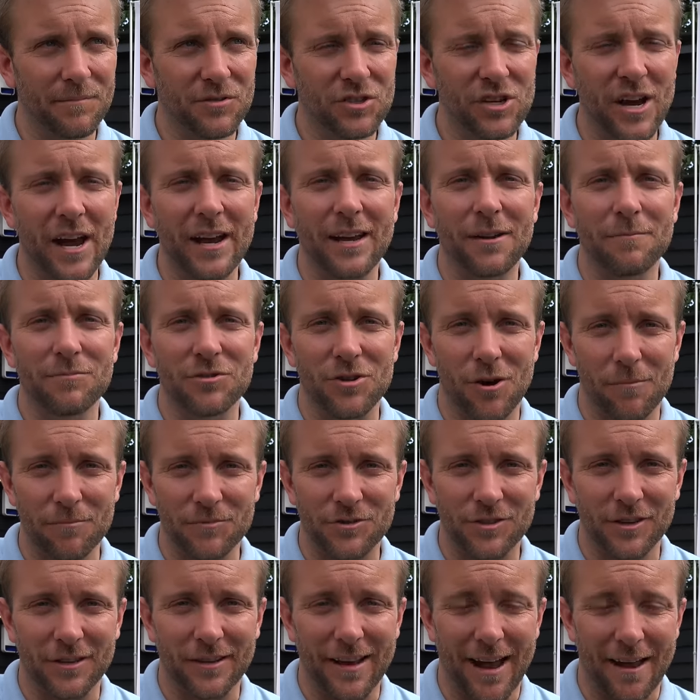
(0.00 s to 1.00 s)
Jacob
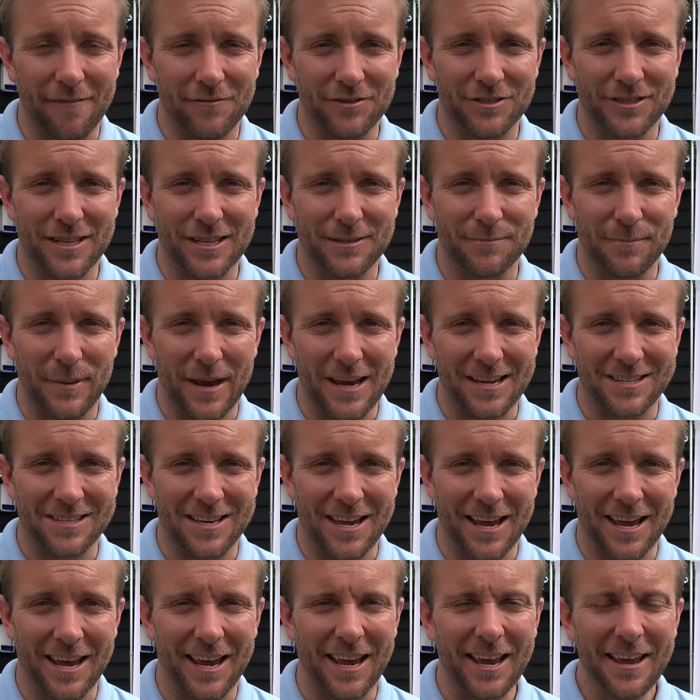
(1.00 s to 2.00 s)
Thompson gave us this beast
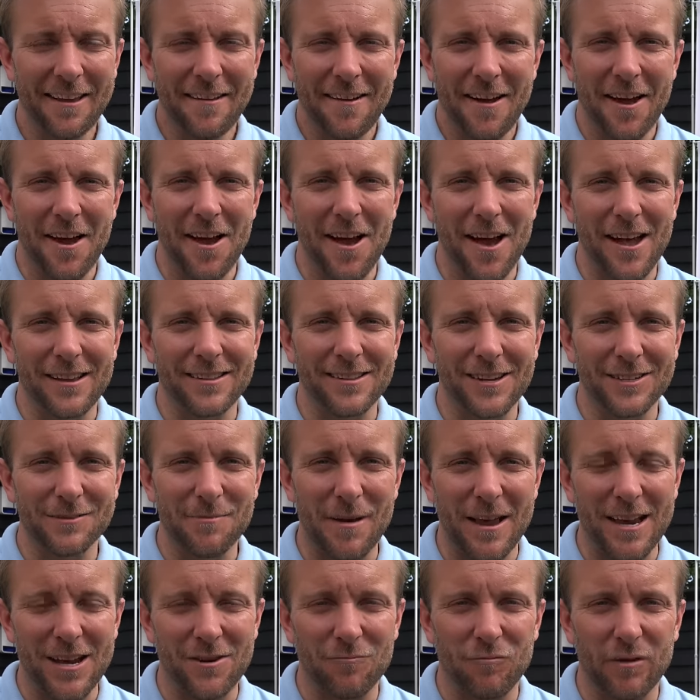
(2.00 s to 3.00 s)
here. Uh, it does
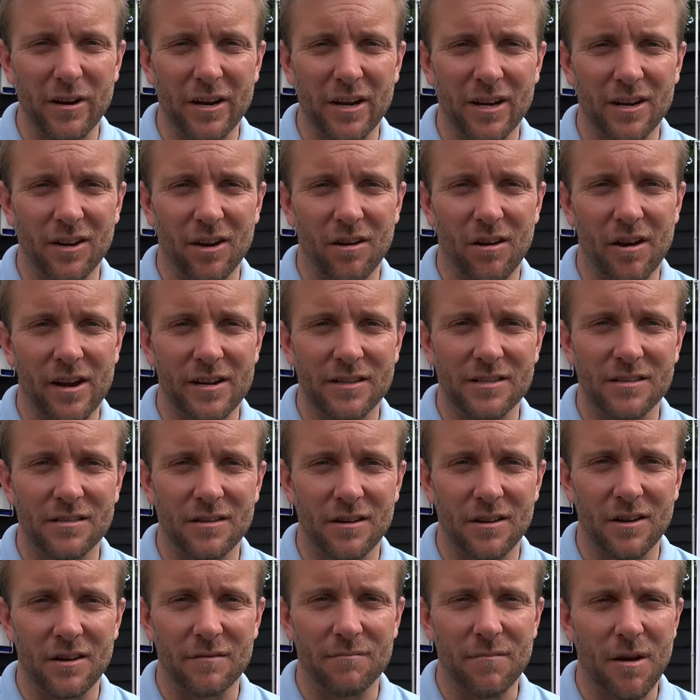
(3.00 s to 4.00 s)
make you realise
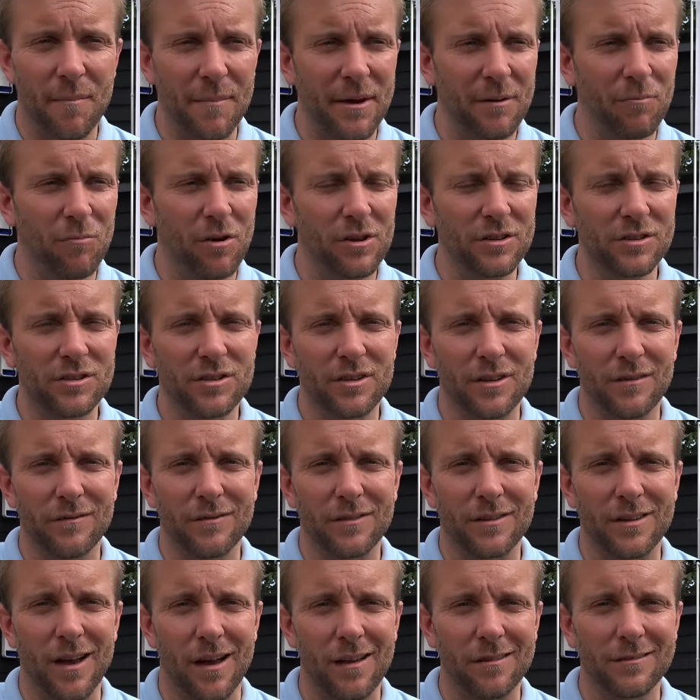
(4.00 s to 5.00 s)
that, I mean, once
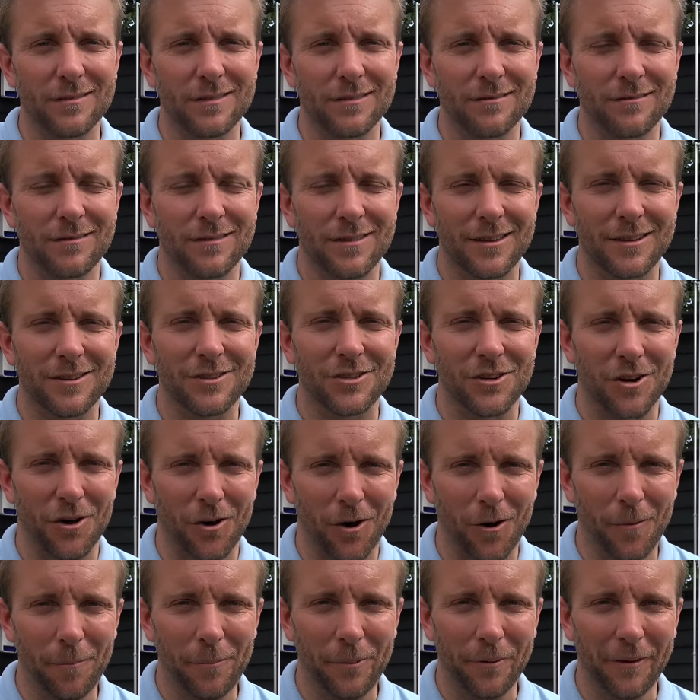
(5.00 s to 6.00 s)
you've done the
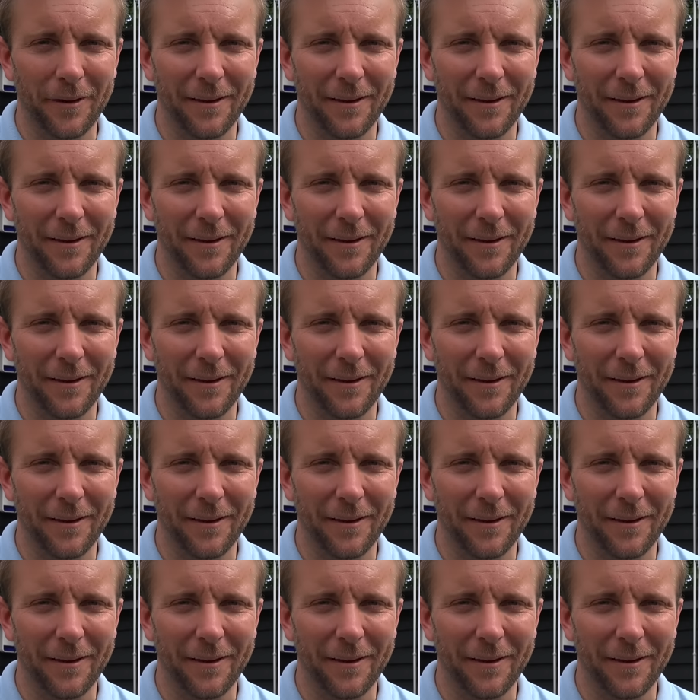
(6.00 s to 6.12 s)
job,